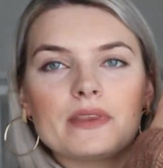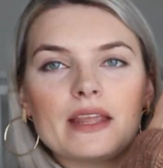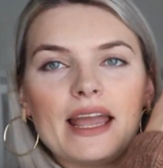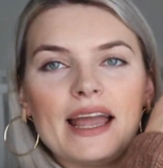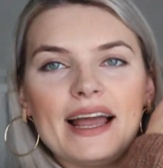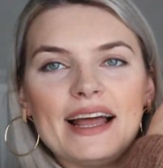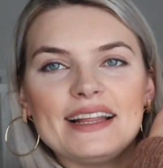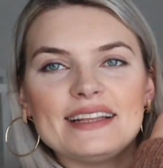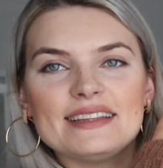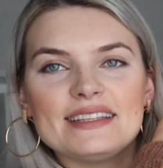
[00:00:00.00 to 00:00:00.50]

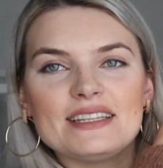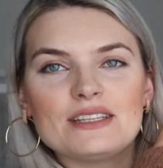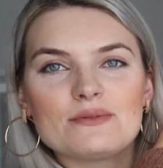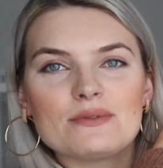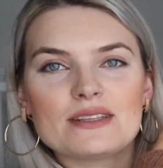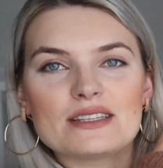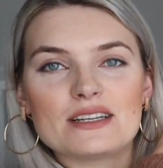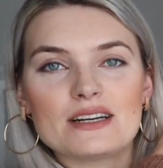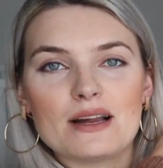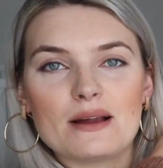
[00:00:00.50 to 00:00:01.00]
and these
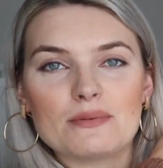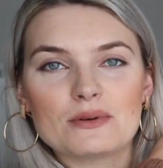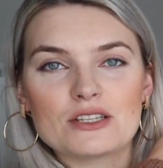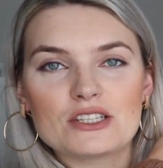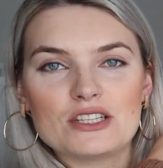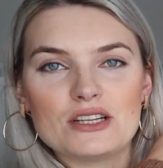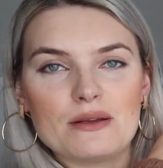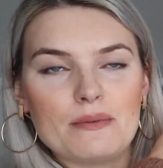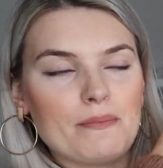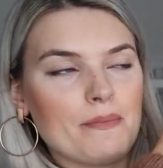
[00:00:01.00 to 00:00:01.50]
ones are
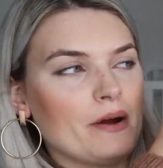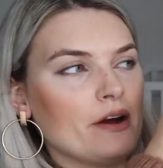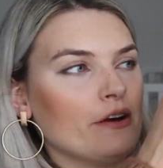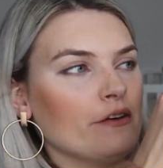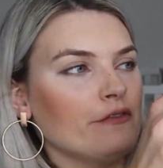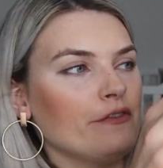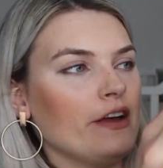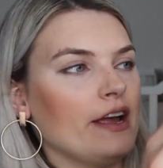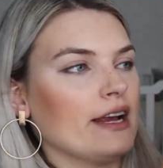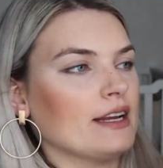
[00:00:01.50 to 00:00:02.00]
actually
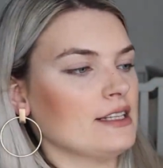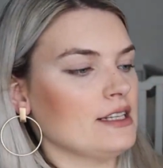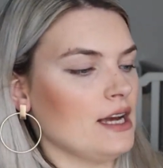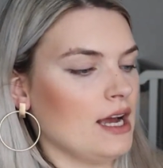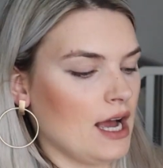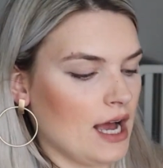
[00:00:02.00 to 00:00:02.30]
perfect.